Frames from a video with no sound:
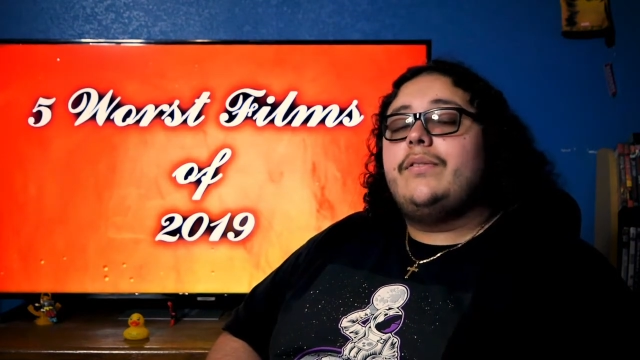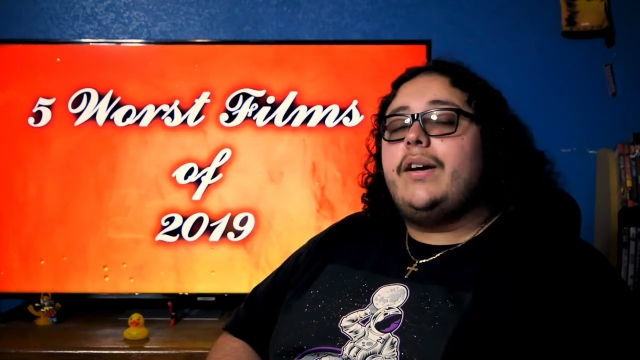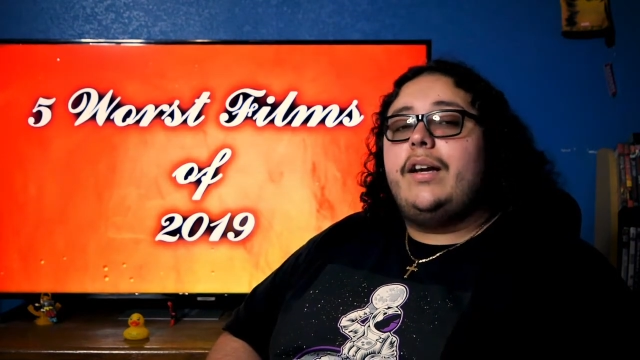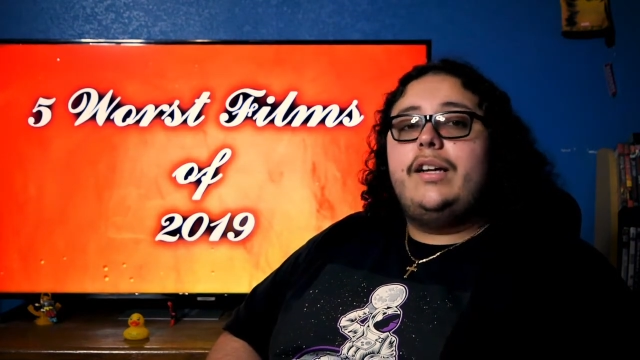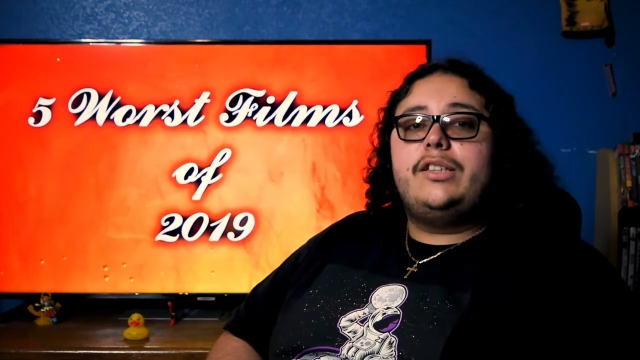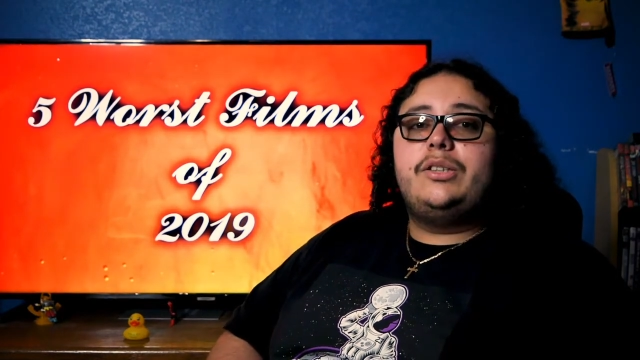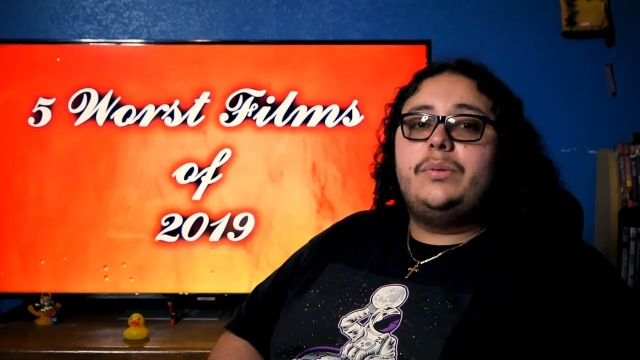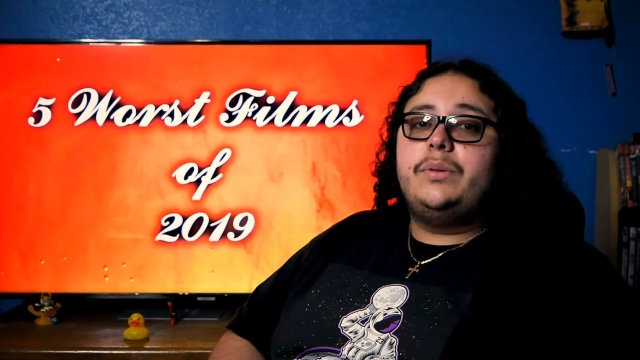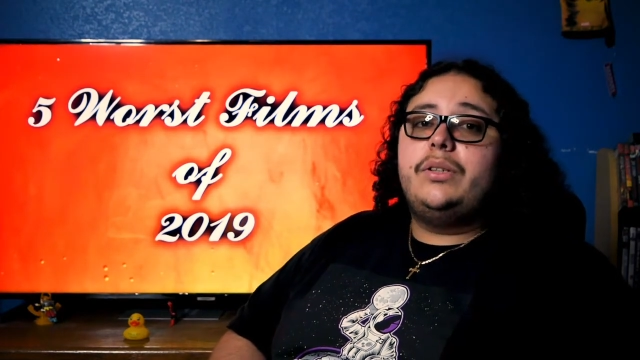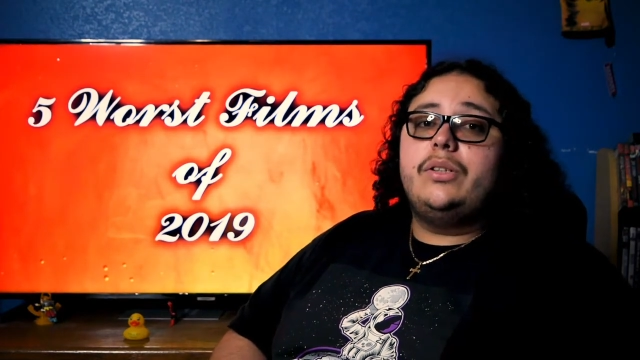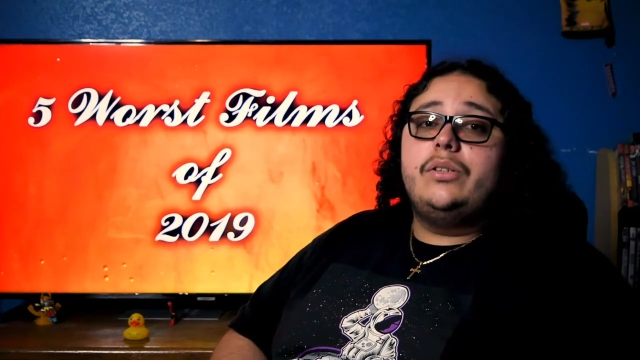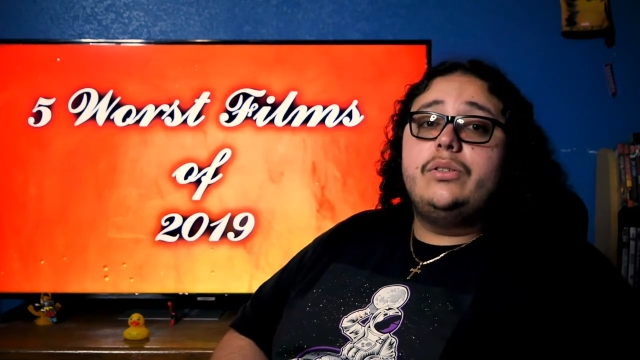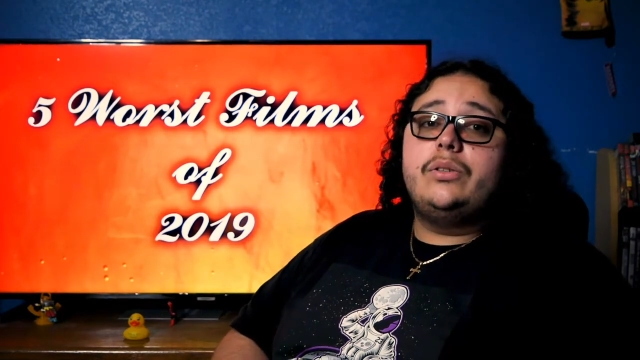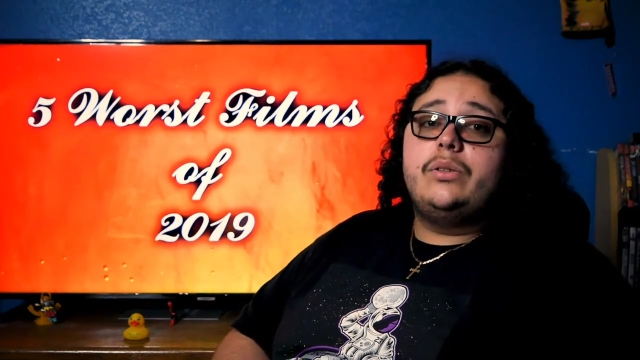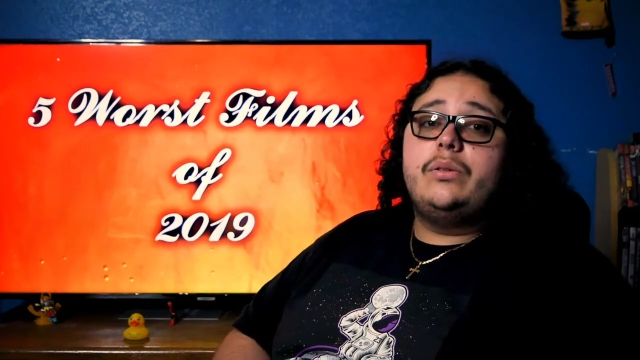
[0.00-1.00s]
gotta hit you with the
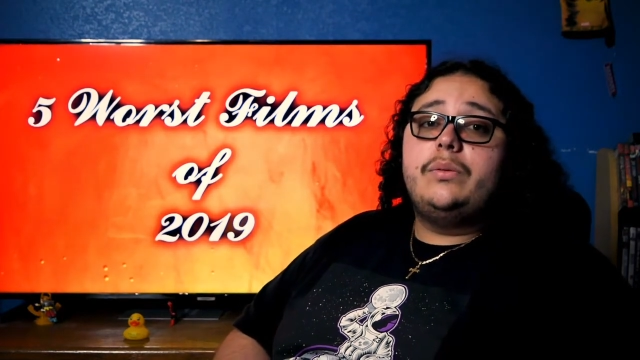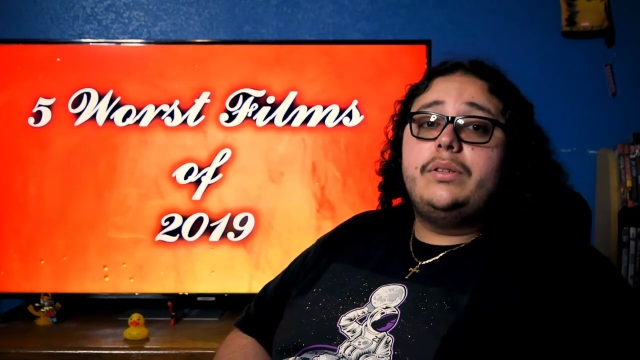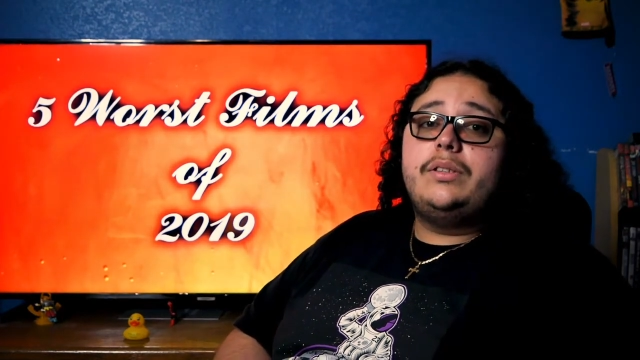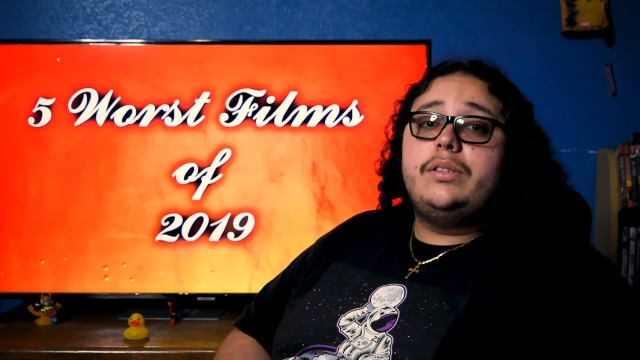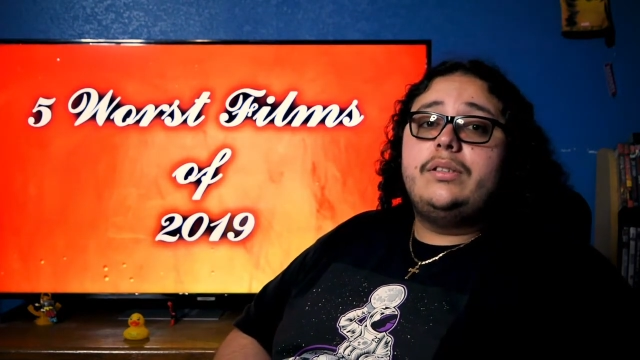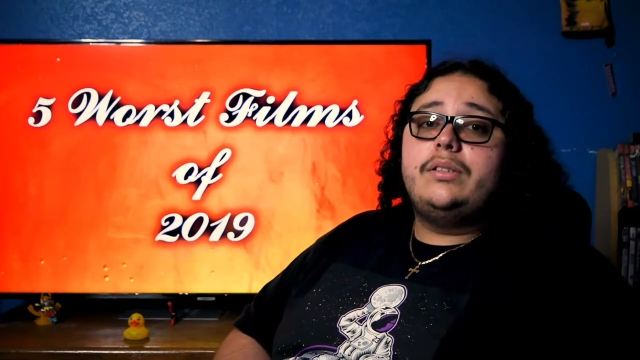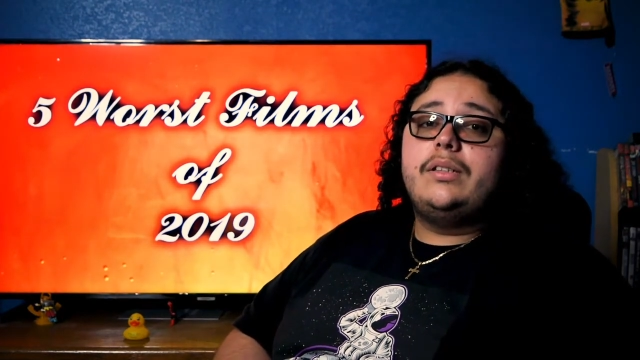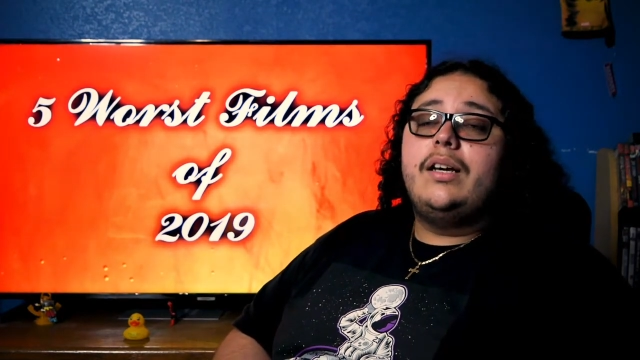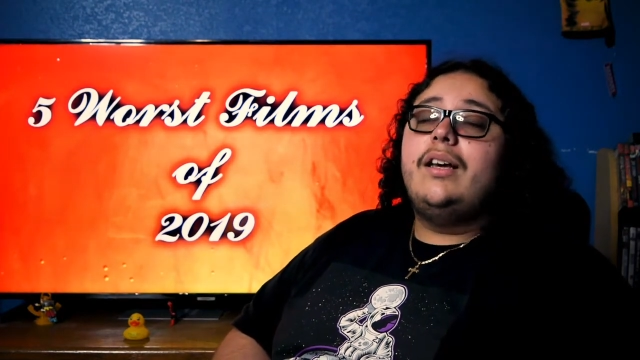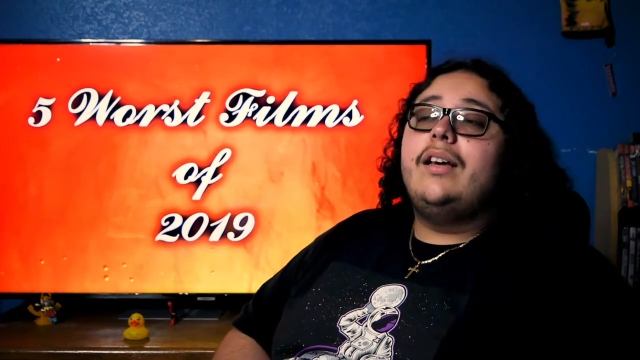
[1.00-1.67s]
usual, which is,